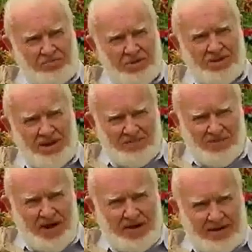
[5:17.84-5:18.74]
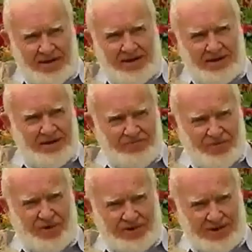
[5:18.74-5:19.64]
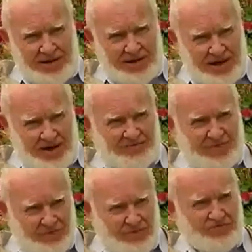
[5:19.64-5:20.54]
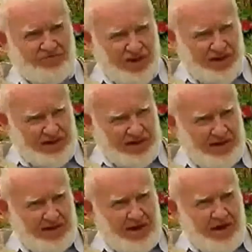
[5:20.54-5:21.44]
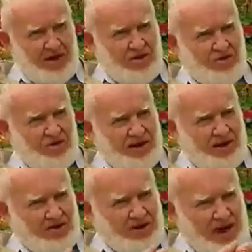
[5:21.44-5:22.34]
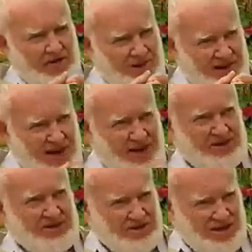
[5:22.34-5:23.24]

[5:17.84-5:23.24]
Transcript: the Smith-Lever Act in 1914 and federal funding, Cornell could have an agent